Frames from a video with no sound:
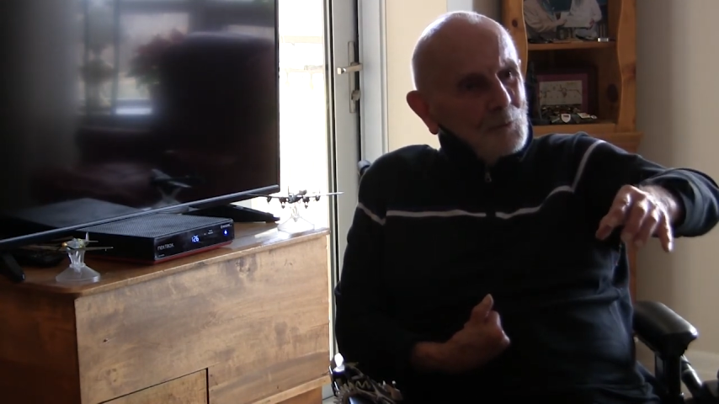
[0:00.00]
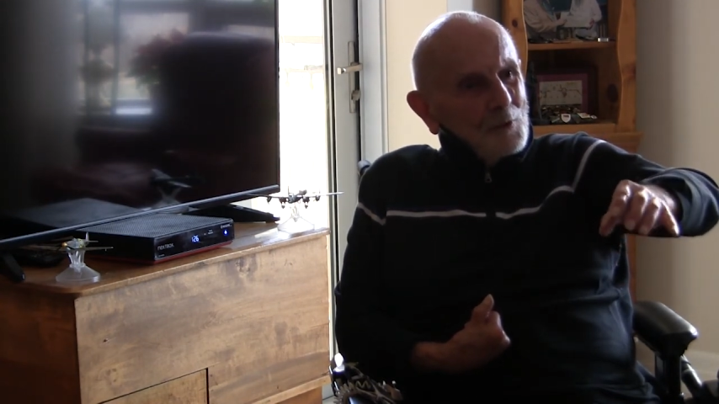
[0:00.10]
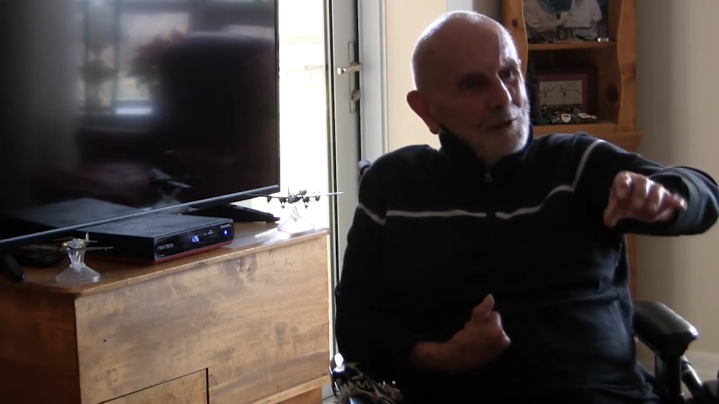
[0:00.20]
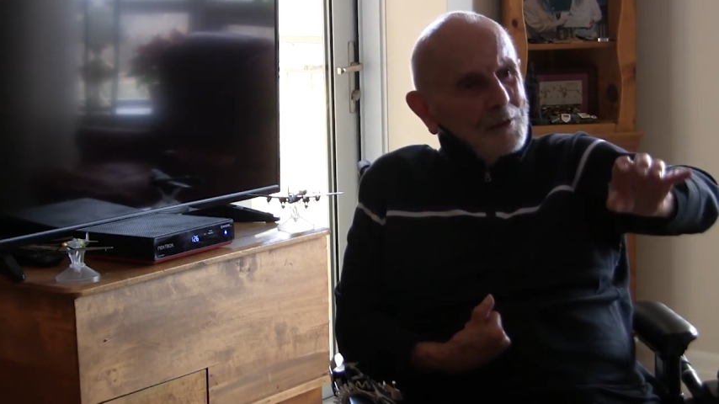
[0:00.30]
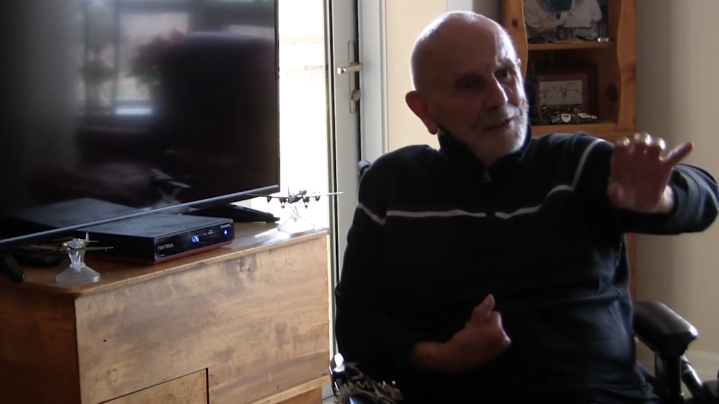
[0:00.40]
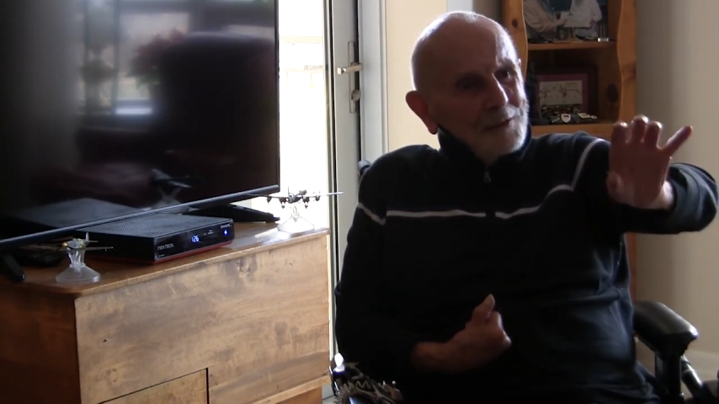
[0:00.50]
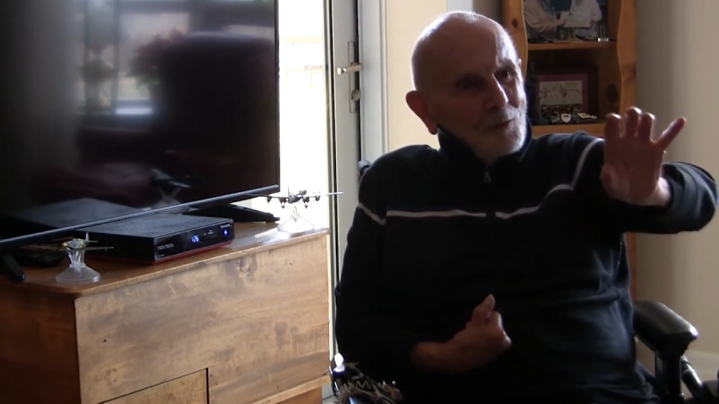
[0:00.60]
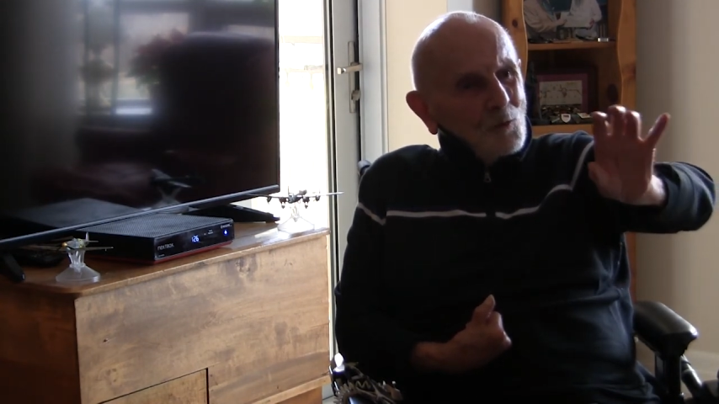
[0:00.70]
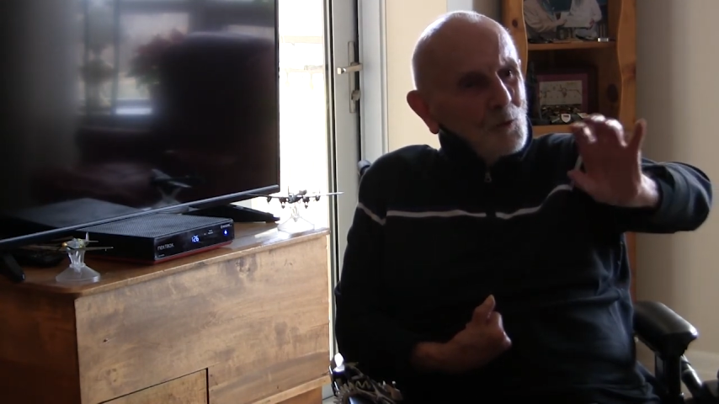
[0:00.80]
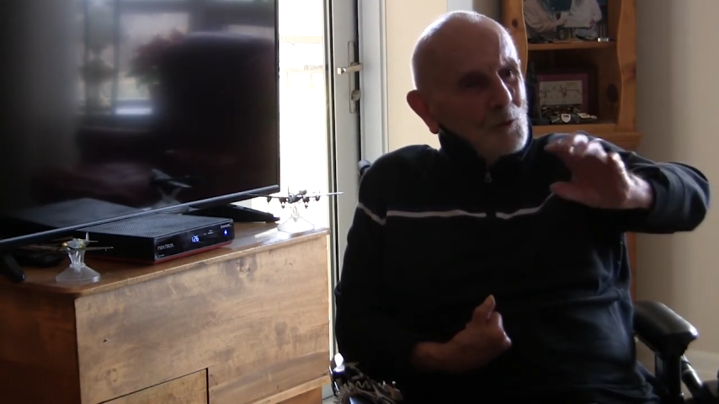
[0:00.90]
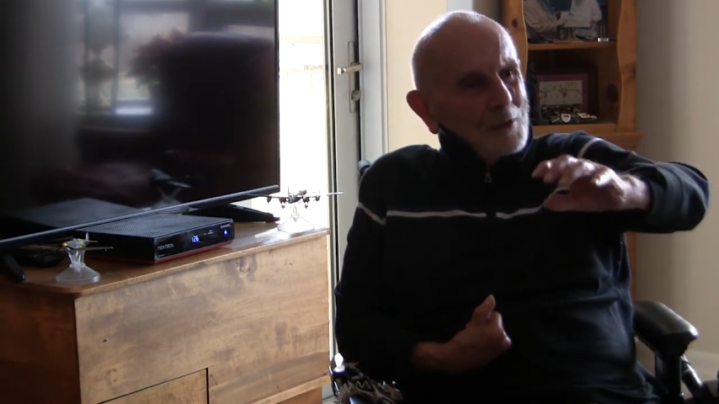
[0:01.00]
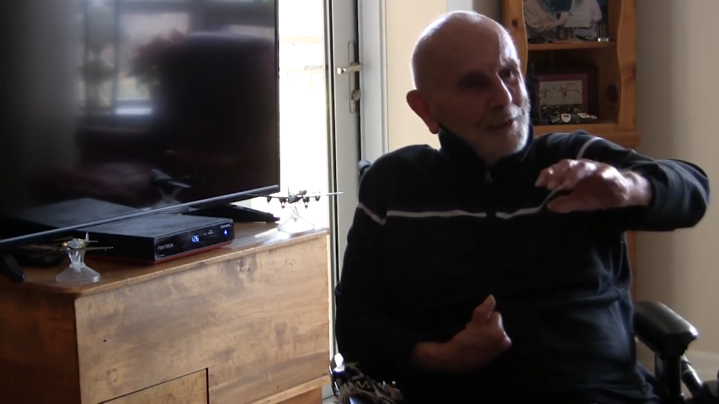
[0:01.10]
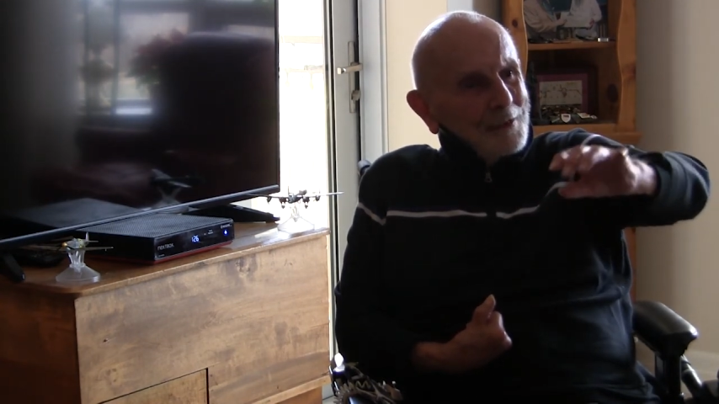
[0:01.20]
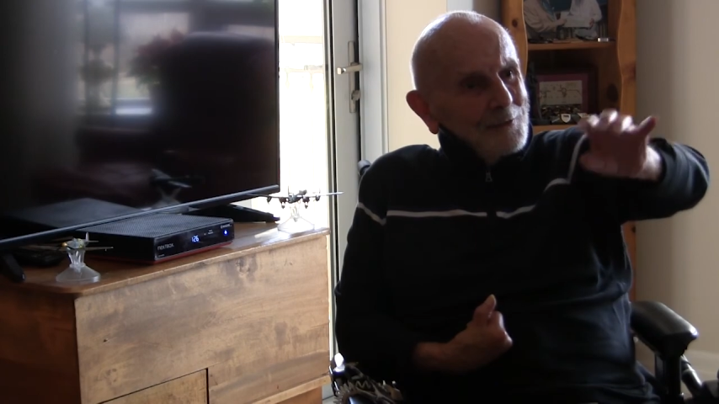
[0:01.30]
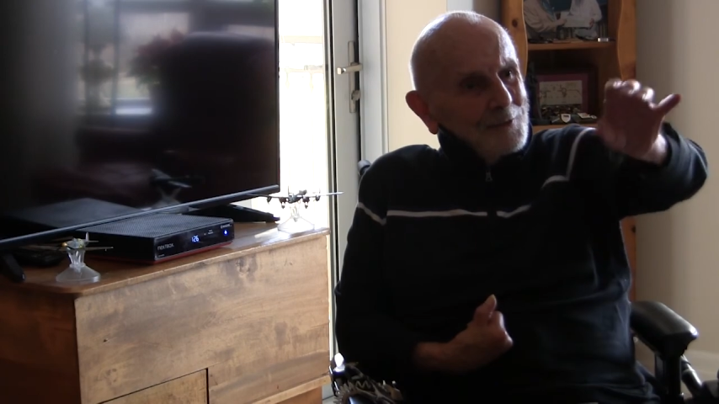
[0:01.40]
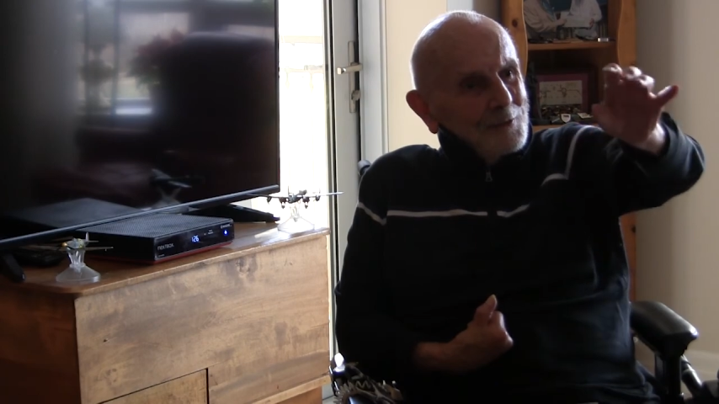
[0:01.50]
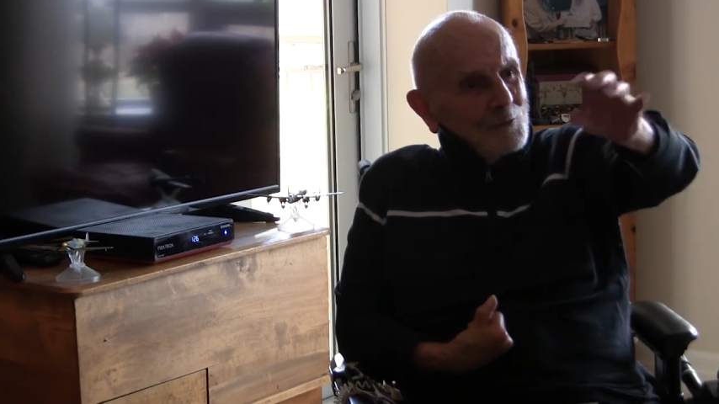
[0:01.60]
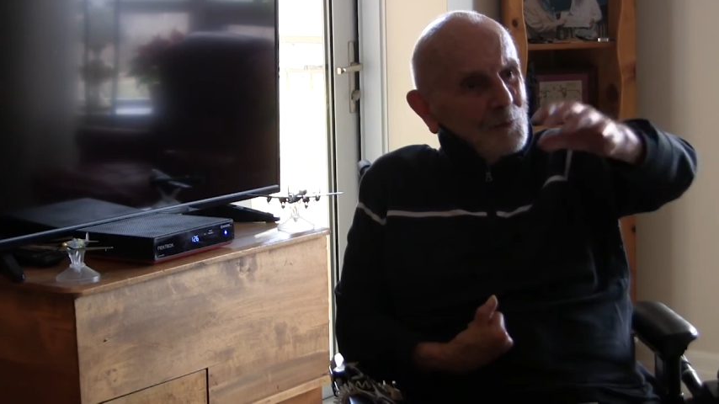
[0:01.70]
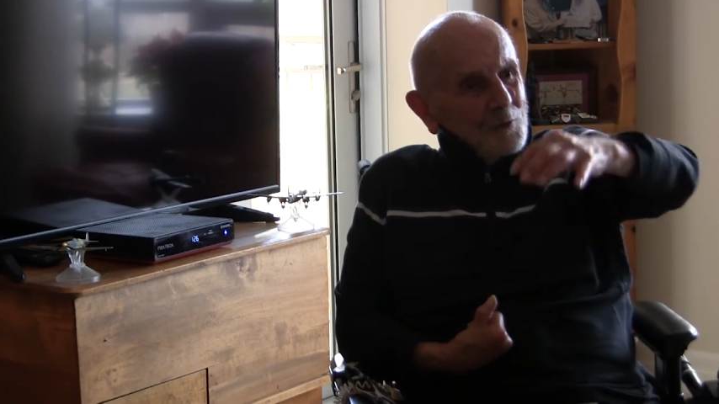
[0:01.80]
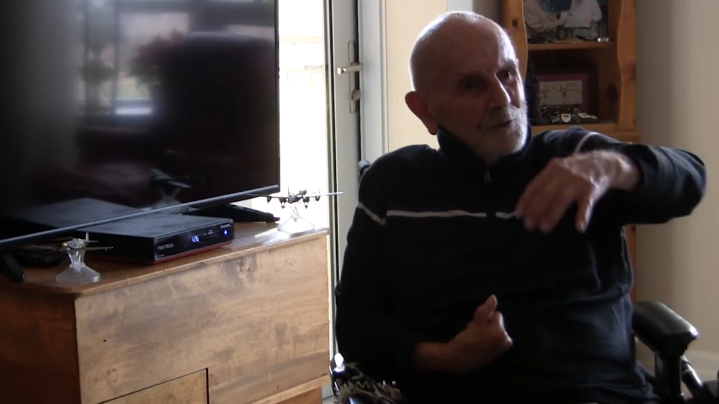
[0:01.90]
We had the whole area
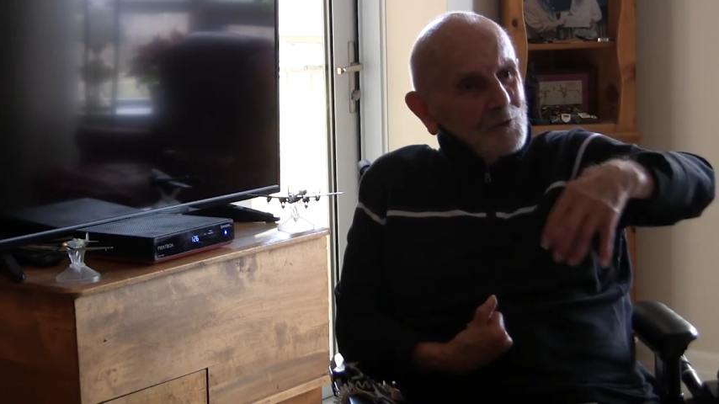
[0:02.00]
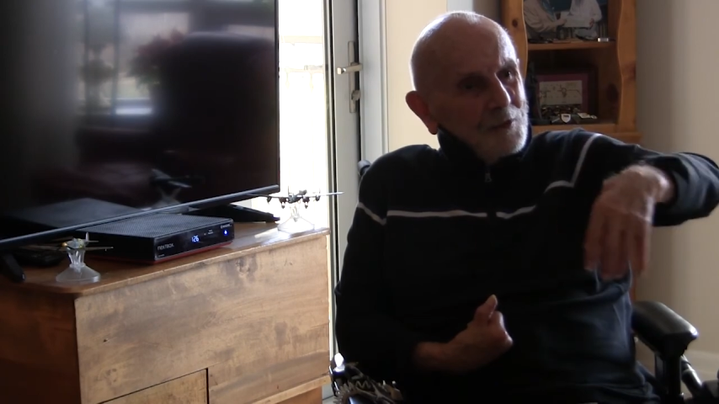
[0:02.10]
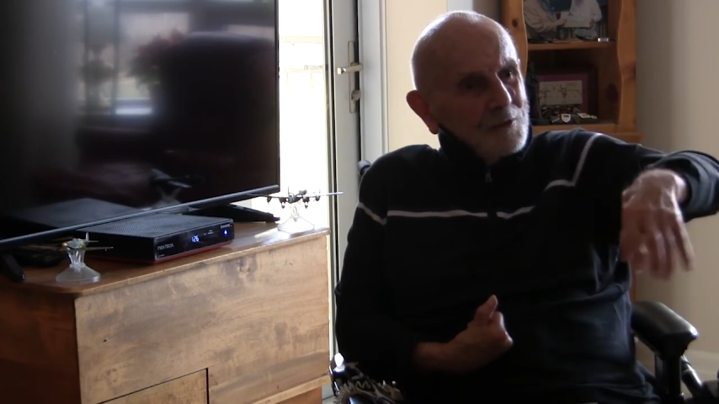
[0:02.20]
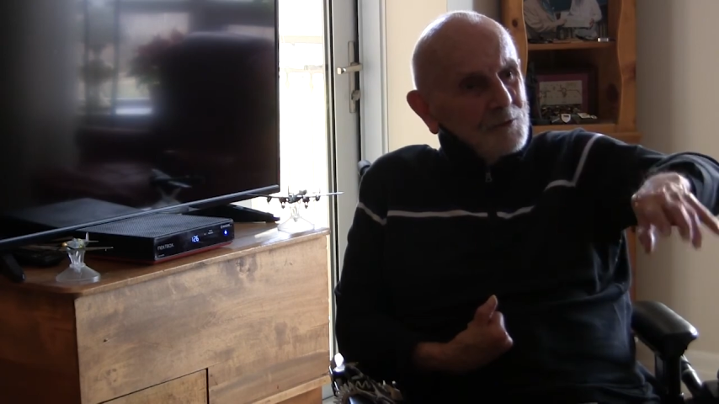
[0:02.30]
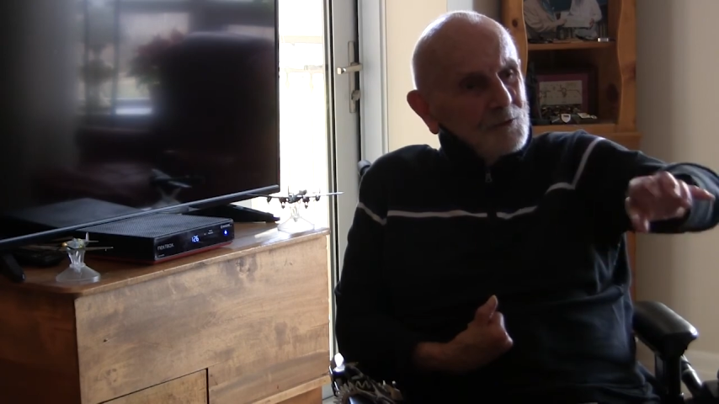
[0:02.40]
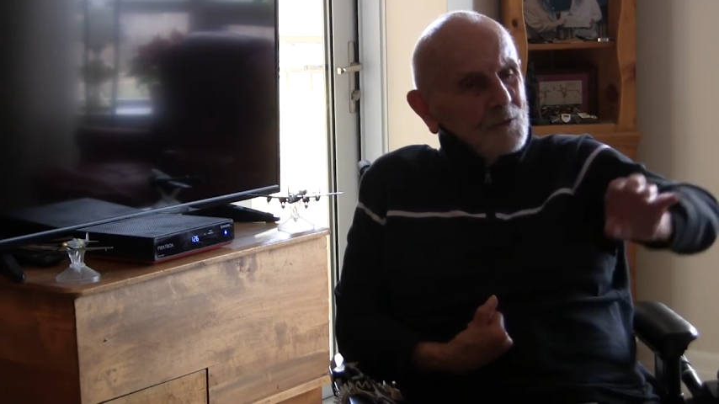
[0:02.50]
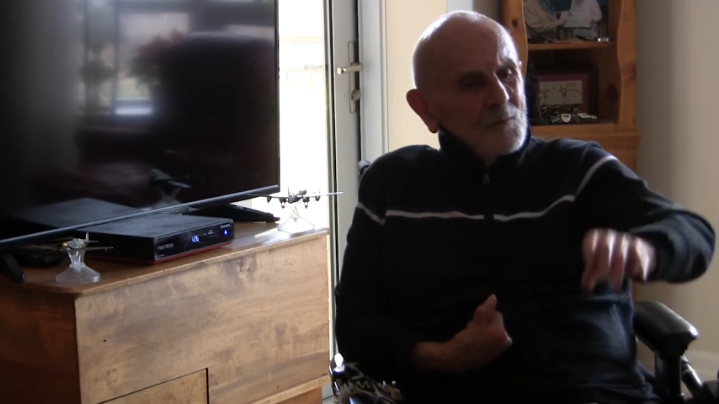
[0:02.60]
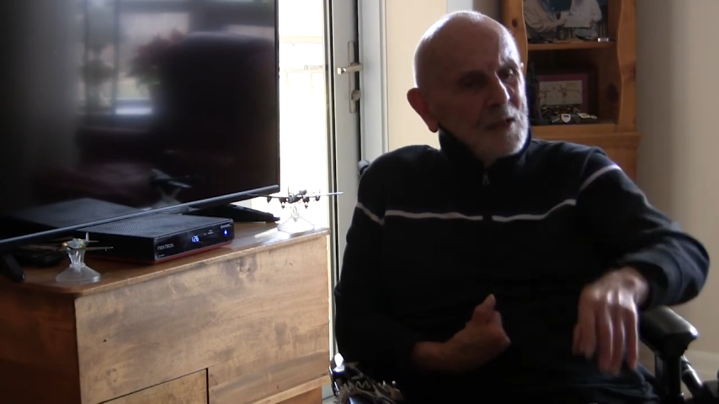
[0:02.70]
to ourselves.